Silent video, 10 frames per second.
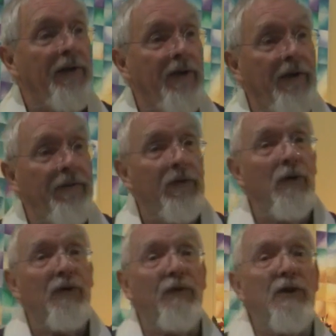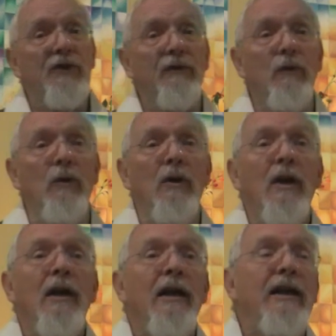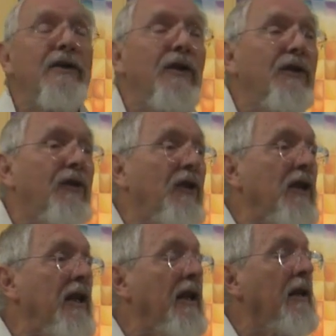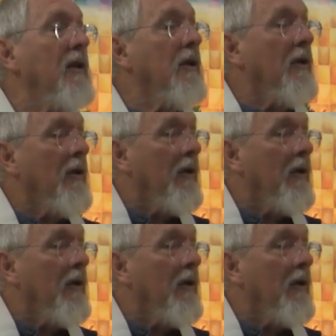So he talks, first of all, he says seeing